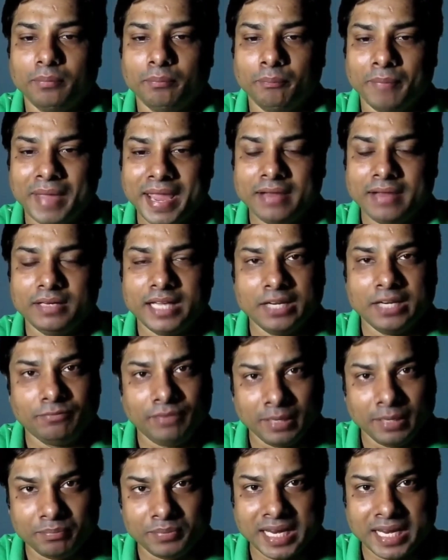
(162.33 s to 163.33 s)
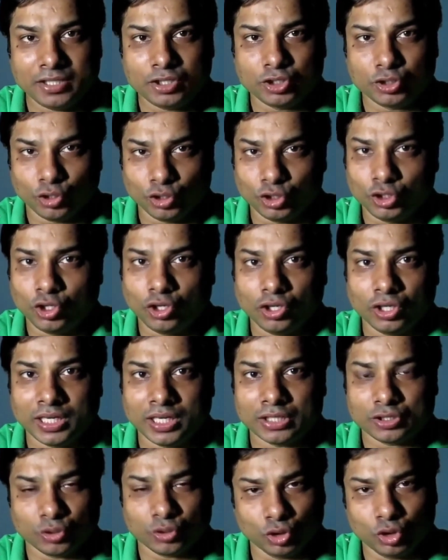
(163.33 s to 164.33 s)
Main, INFLIBNET,
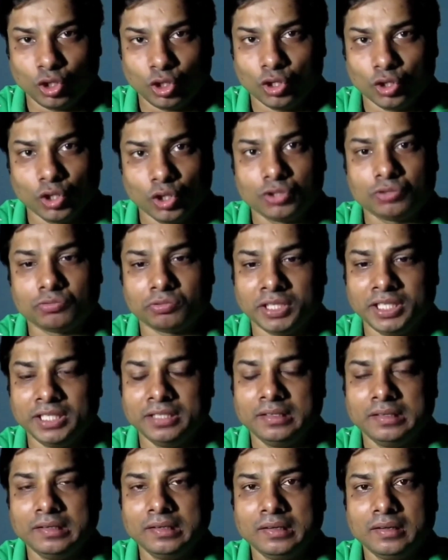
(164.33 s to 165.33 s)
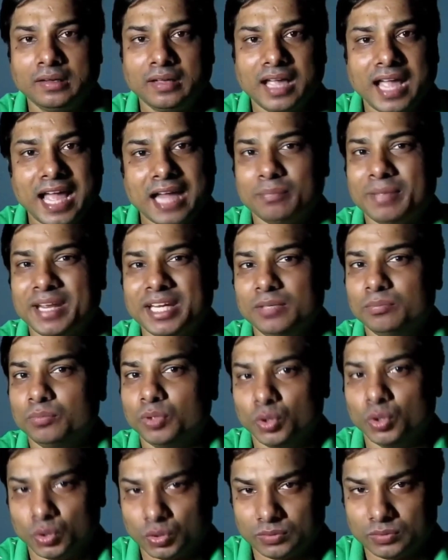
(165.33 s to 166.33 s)
ShodhGanga, Shodhgangotri, and many
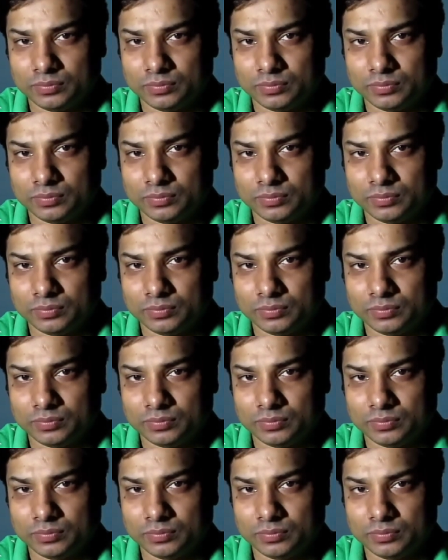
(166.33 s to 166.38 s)
more.